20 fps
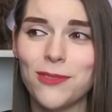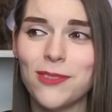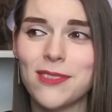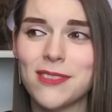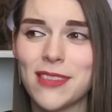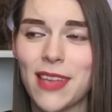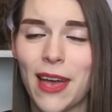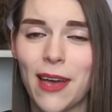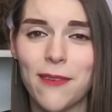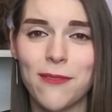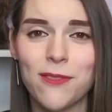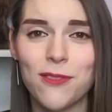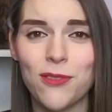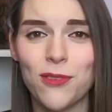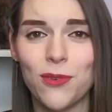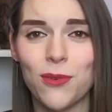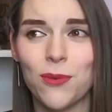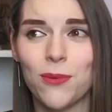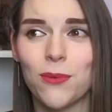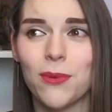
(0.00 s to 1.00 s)
just have
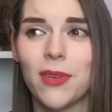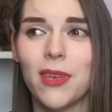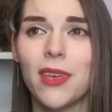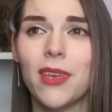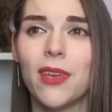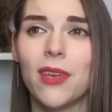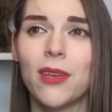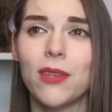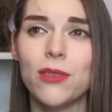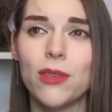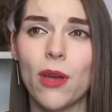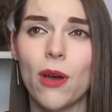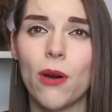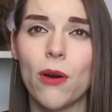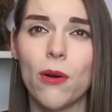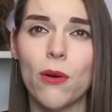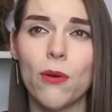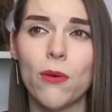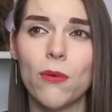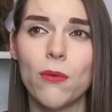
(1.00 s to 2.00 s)
to
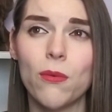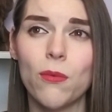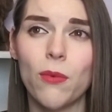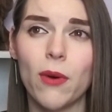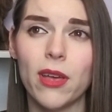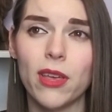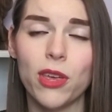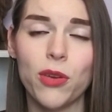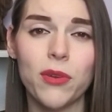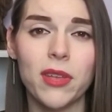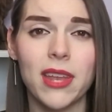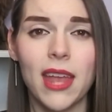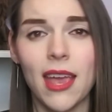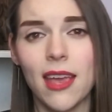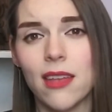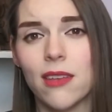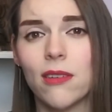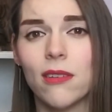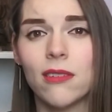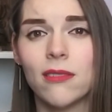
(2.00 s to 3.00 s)
know what you can
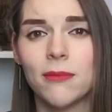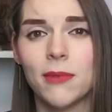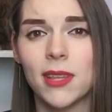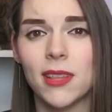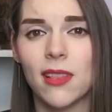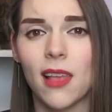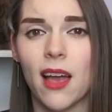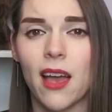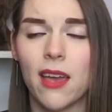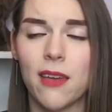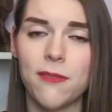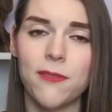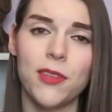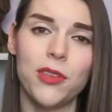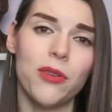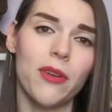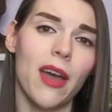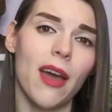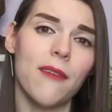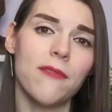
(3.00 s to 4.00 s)
handle in life
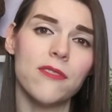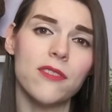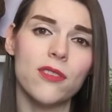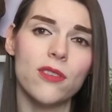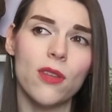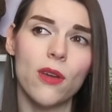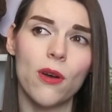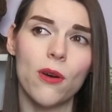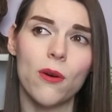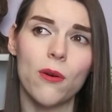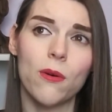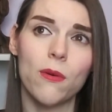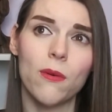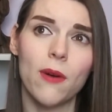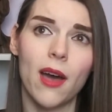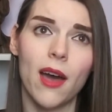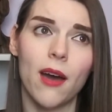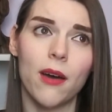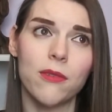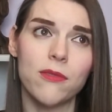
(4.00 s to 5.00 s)
and you have to know
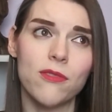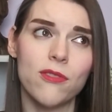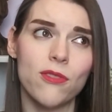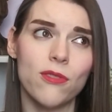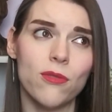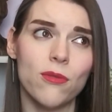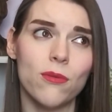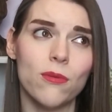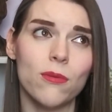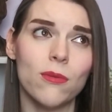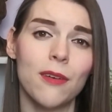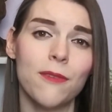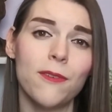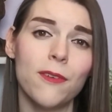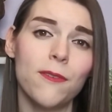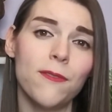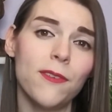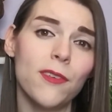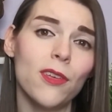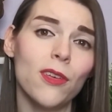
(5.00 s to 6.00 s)
how to
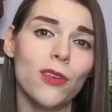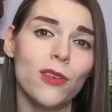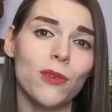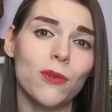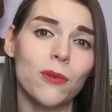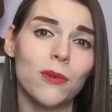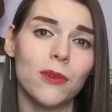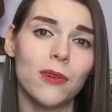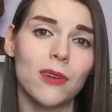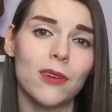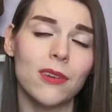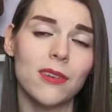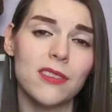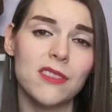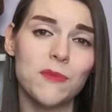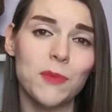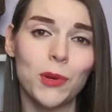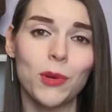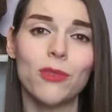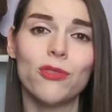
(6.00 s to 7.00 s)
fulfill your
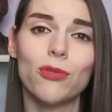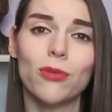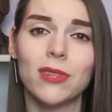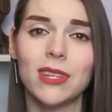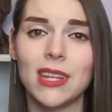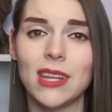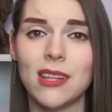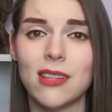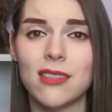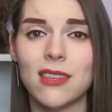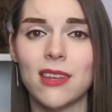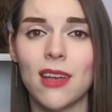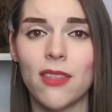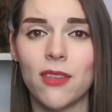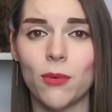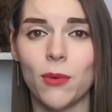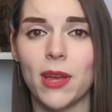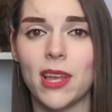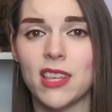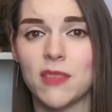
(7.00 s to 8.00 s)
spiritual needs in
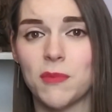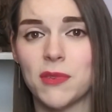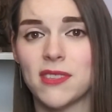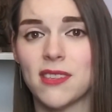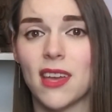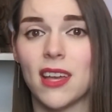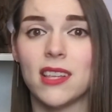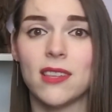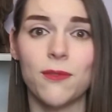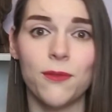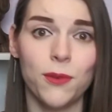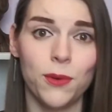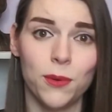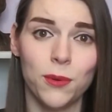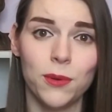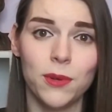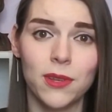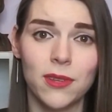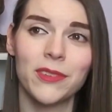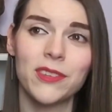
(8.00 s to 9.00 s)
other ways besides
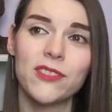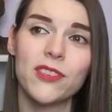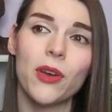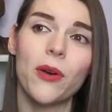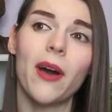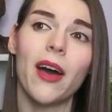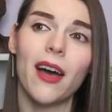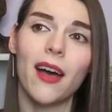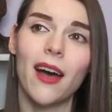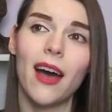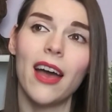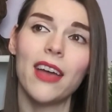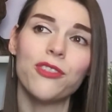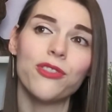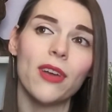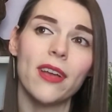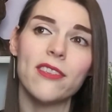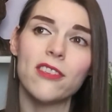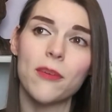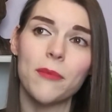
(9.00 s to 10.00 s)
food. So I
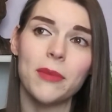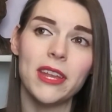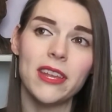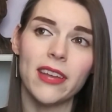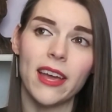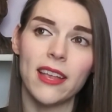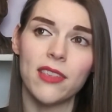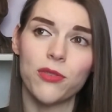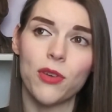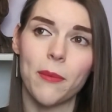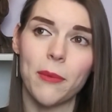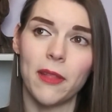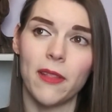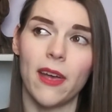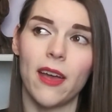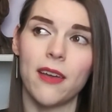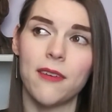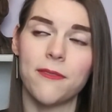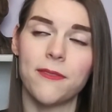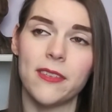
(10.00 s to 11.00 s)
tried so many diets throughout my
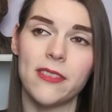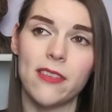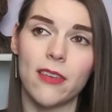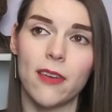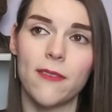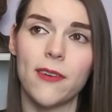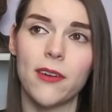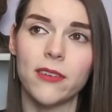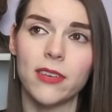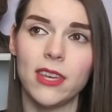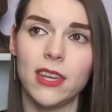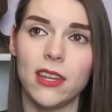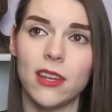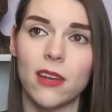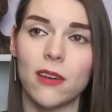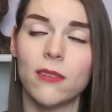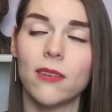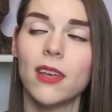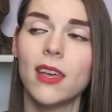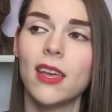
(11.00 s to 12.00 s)
life until I found
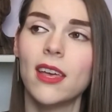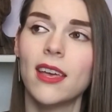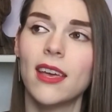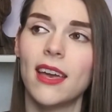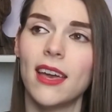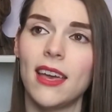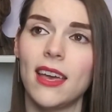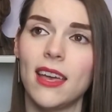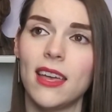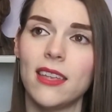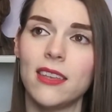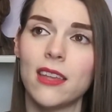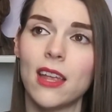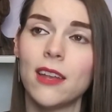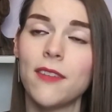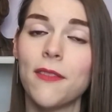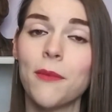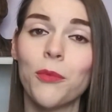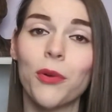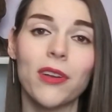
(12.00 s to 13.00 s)
keto and none
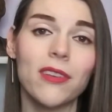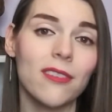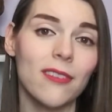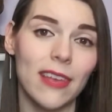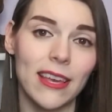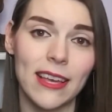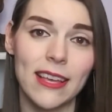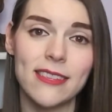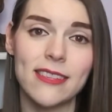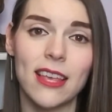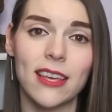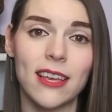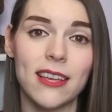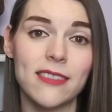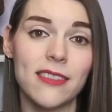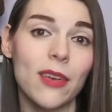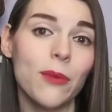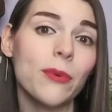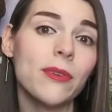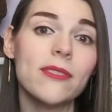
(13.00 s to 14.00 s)
of them worked like i said because
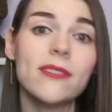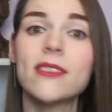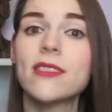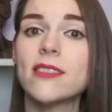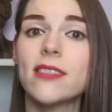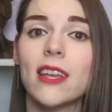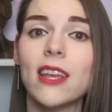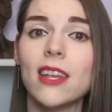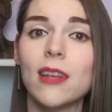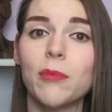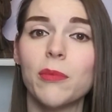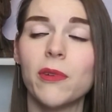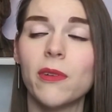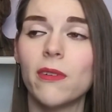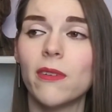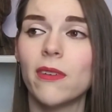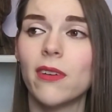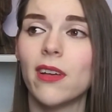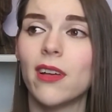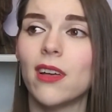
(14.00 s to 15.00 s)
they weren't
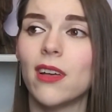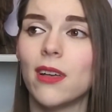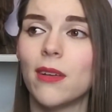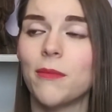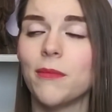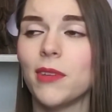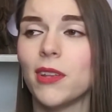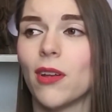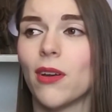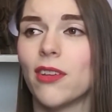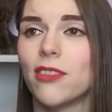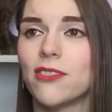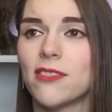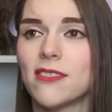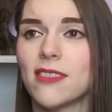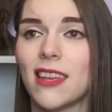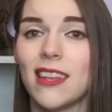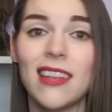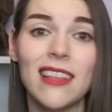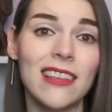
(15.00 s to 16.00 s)
sustainable um you know i
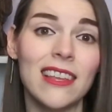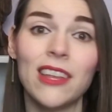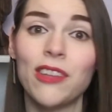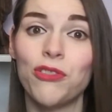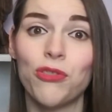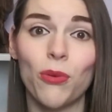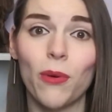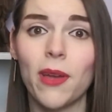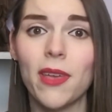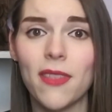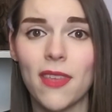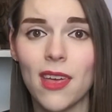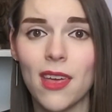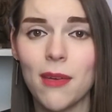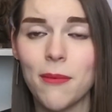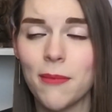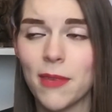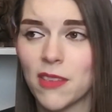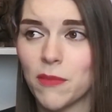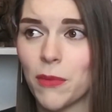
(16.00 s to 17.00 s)
just i didn't enjoy
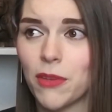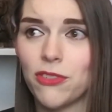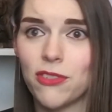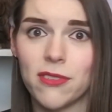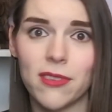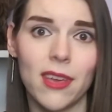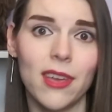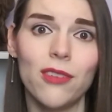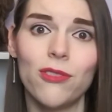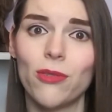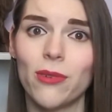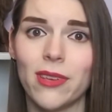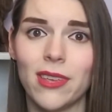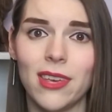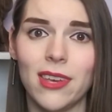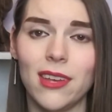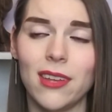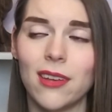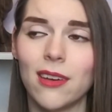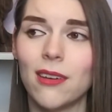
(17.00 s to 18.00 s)
them as much as i enjoy
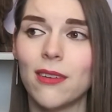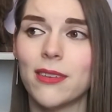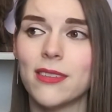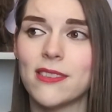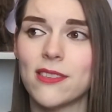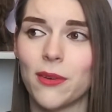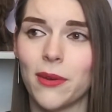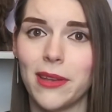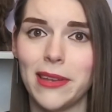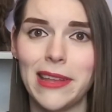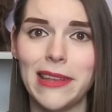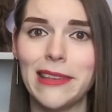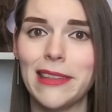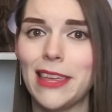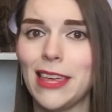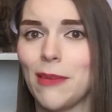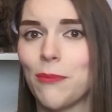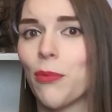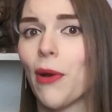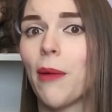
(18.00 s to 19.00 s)
keto and so i didn't
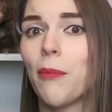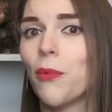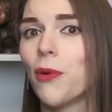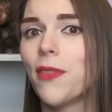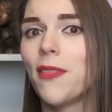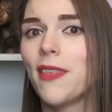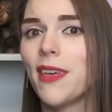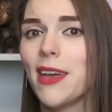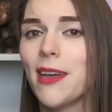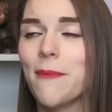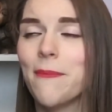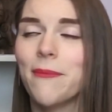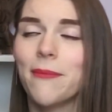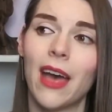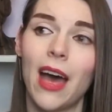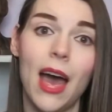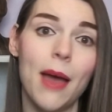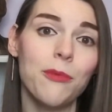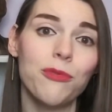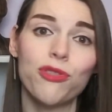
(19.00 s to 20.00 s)
keep up with them
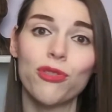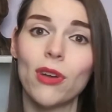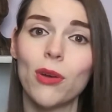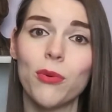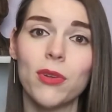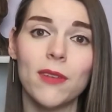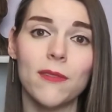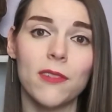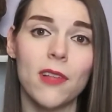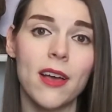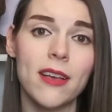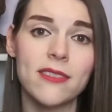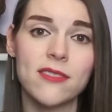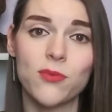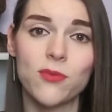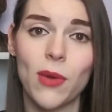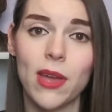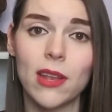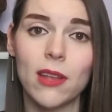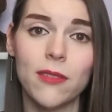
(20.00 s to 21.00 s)
i'm sure i would have
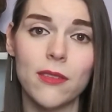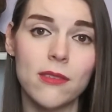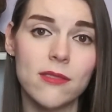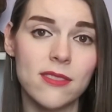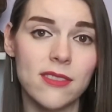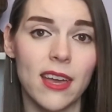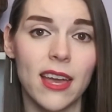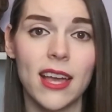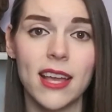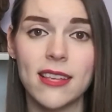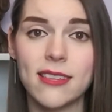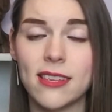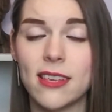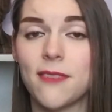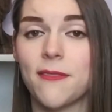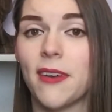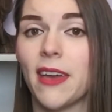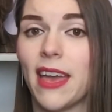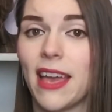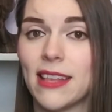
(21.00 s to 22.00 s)
lost weight on those diets
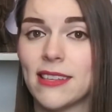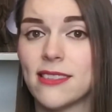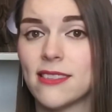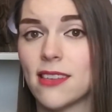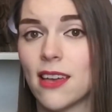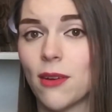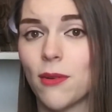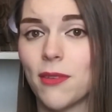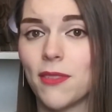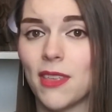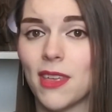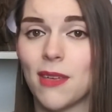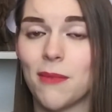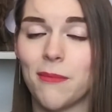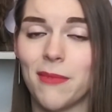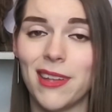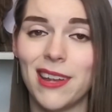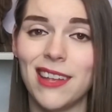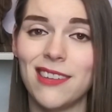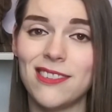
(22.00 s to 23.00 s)
if i had stuck with them
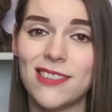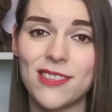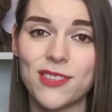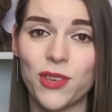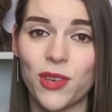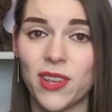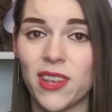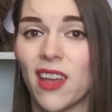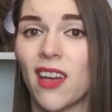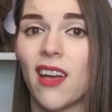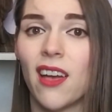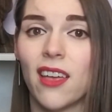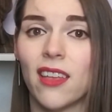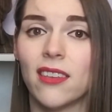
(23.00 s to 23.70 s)
but i just could not